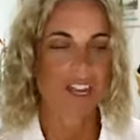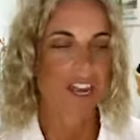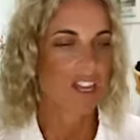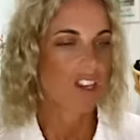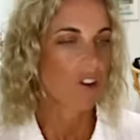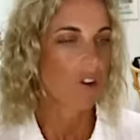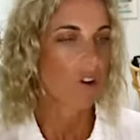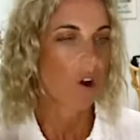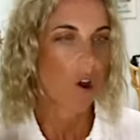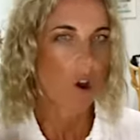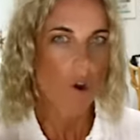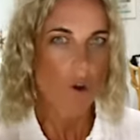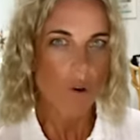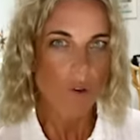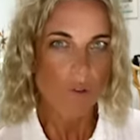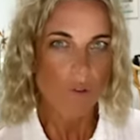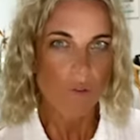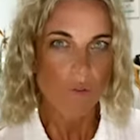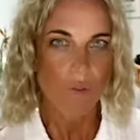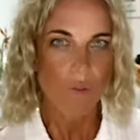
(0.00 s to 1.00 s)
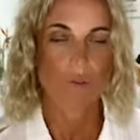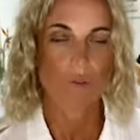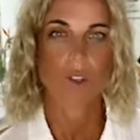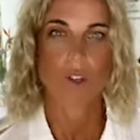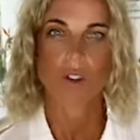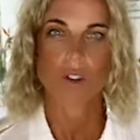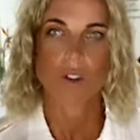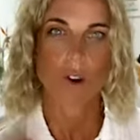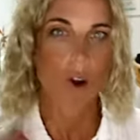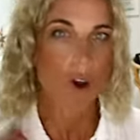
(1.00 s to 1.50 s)
and your own filter
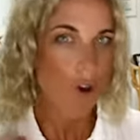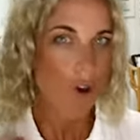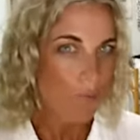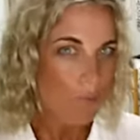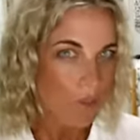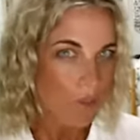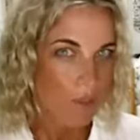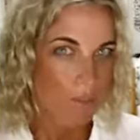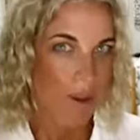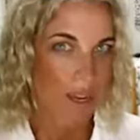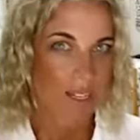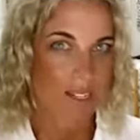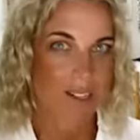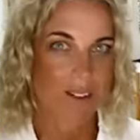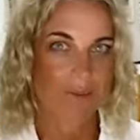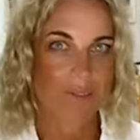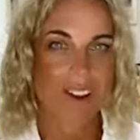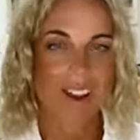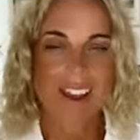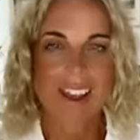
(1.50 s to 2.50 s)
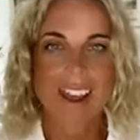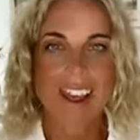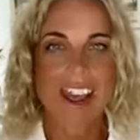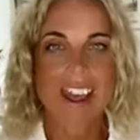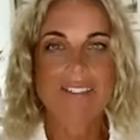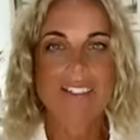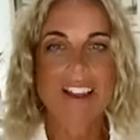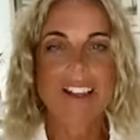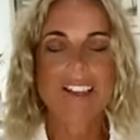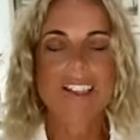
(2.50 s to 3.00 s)
and your own perspective.
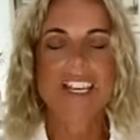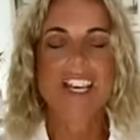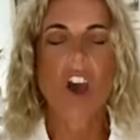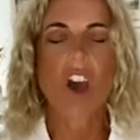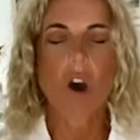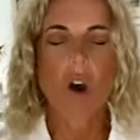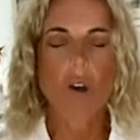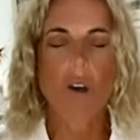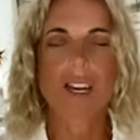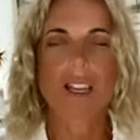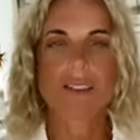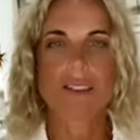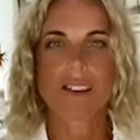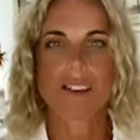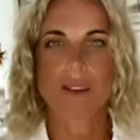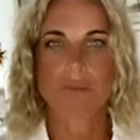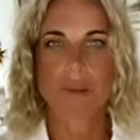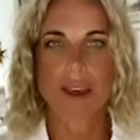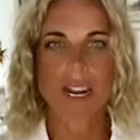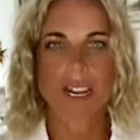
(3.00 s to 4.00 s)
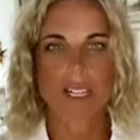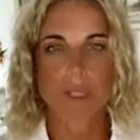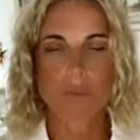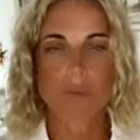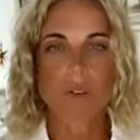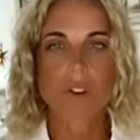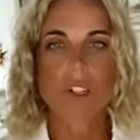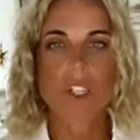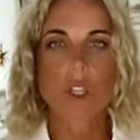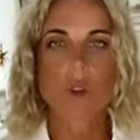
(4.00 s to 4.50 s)
And that's the only thing that matters,
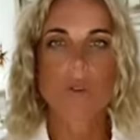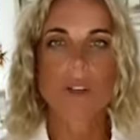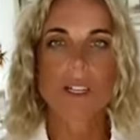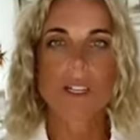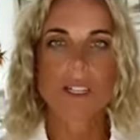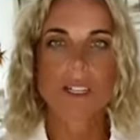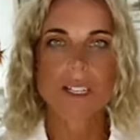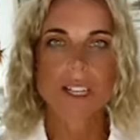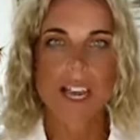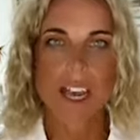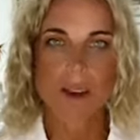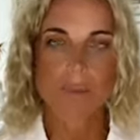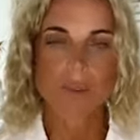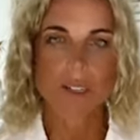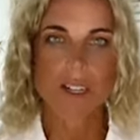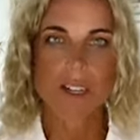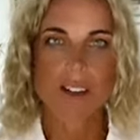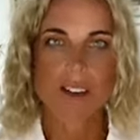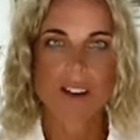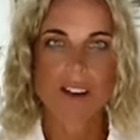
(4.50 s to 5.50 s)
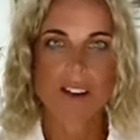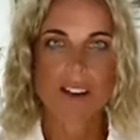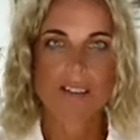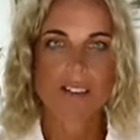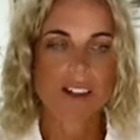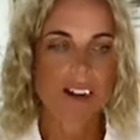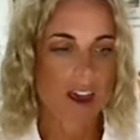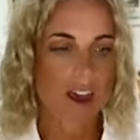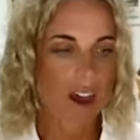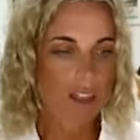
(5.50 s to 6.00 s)
because you accept
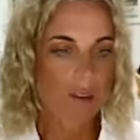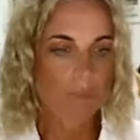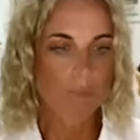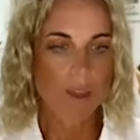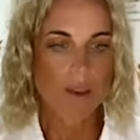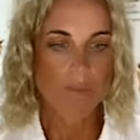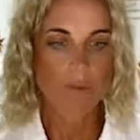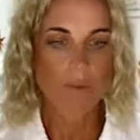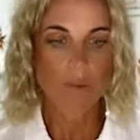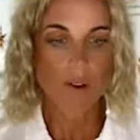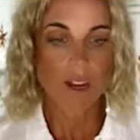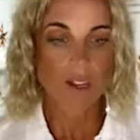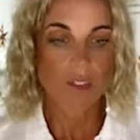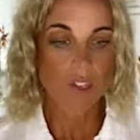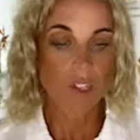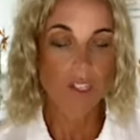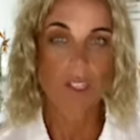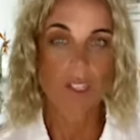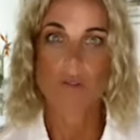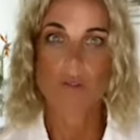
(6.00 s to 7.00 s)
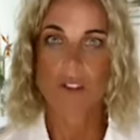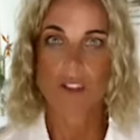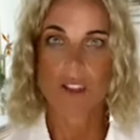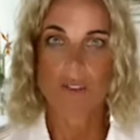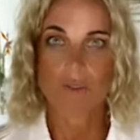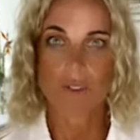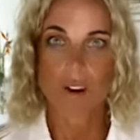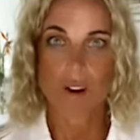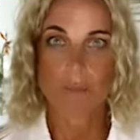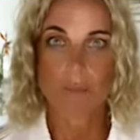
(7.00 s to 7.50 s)
that other people are just doing their
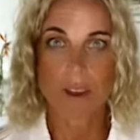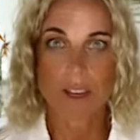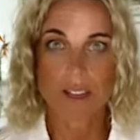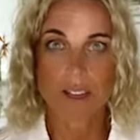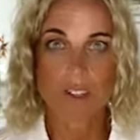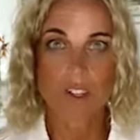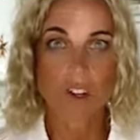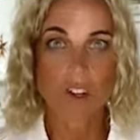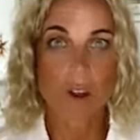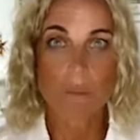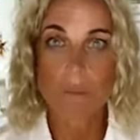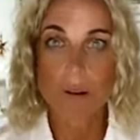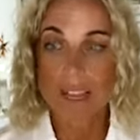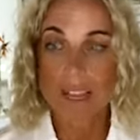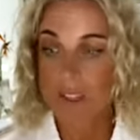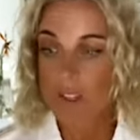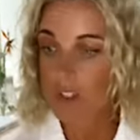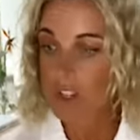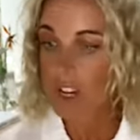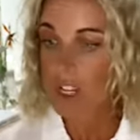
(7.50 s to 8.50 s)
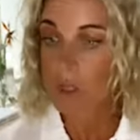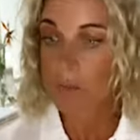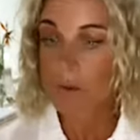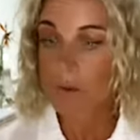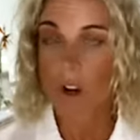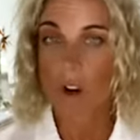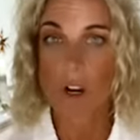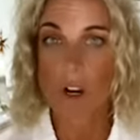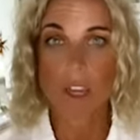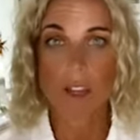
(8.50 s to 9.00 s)
very best. You don't place judgment
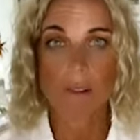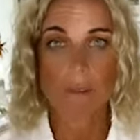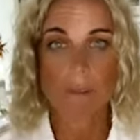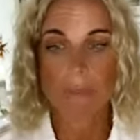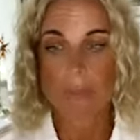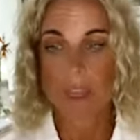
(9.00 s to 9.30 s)
on it.